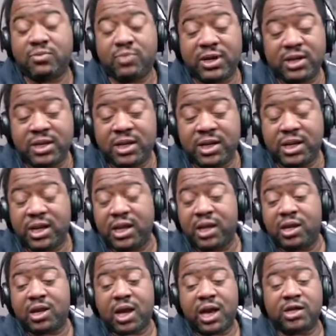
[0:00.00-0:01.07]
but in, in
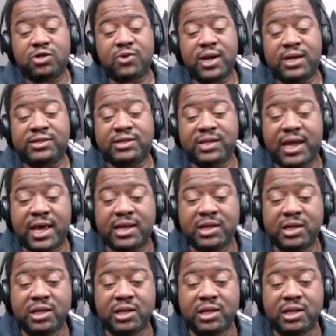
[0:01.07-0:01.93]
contrast to that,